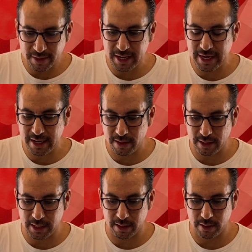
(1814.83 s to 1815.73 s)

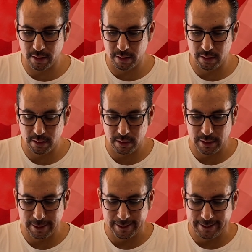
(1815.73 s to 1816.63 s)
healing.
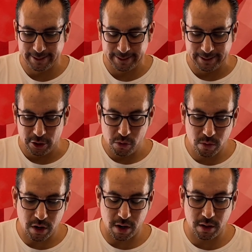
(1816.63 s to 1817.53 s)
You
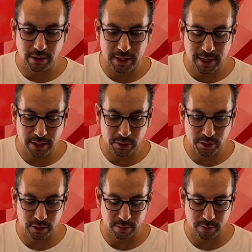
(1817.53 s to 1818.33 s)
call us.